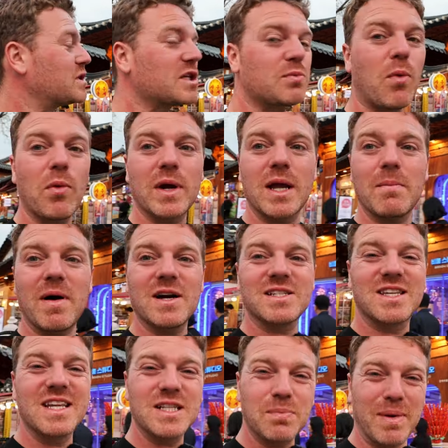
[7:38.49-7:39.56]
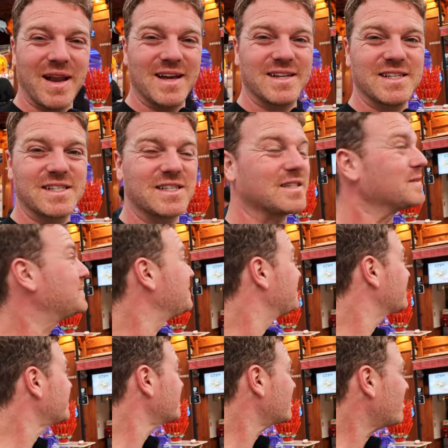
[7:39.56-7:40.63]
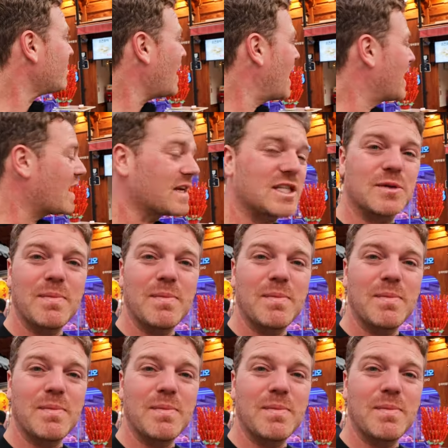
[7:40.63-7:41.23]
I was just walking past this place and I